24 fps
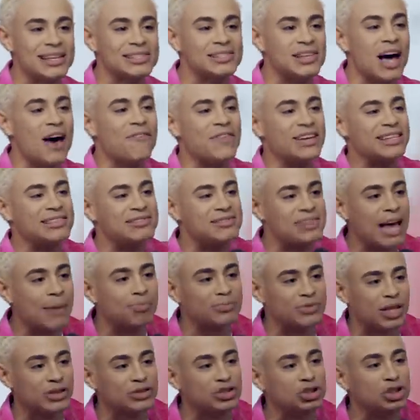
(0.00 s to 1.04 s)
things of
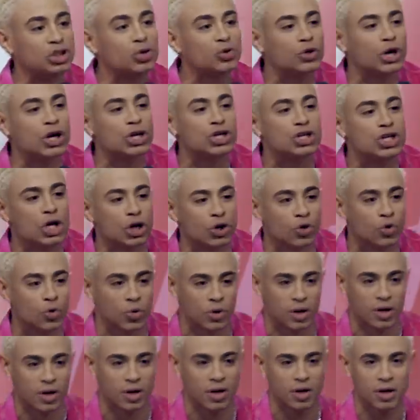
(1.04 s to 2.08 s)
acceptance you could
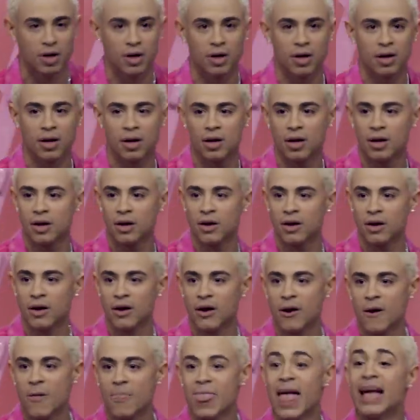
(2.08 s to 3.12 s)
do.
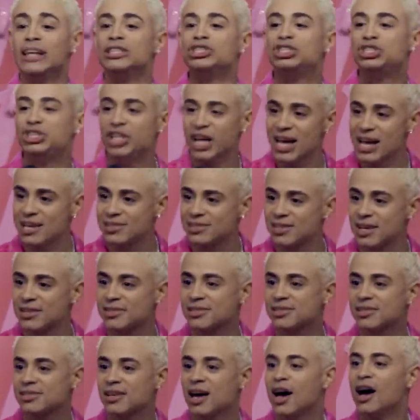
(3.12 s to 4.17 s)
And
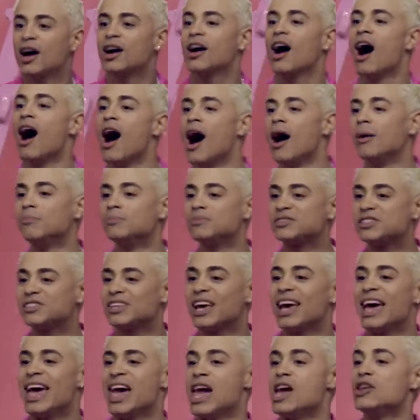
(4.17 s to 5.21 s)
Jesus
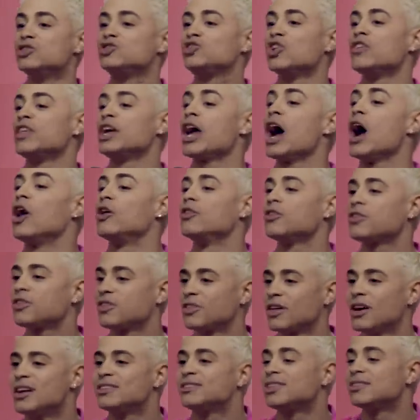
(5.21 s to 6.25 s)
comes into the
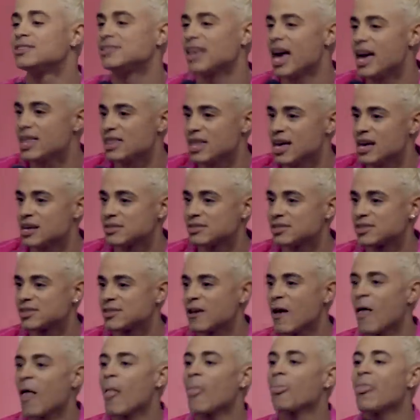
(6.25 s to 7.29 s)
earth to say
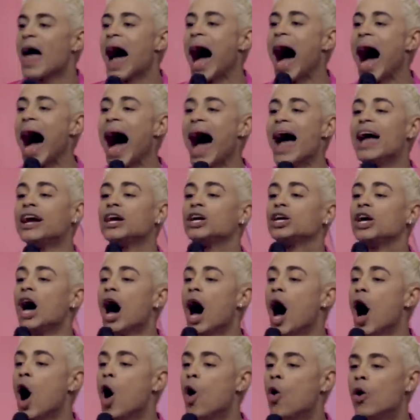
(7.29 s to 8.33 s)
this I
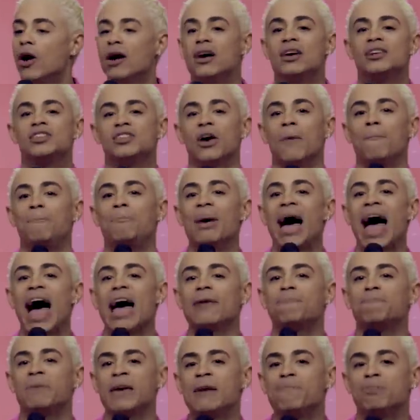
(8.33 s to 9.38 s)
go to
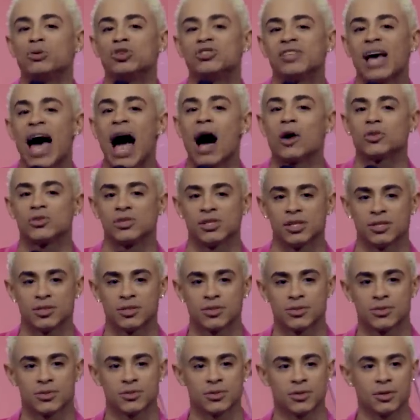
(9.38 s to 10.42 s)
bad people's
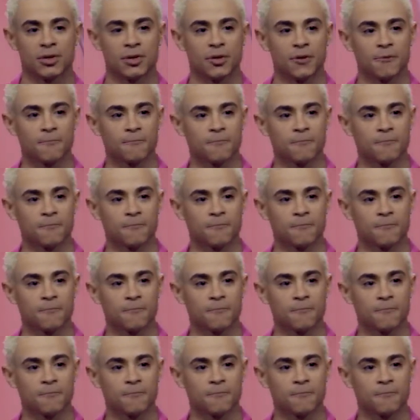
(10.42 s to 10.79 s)
houses.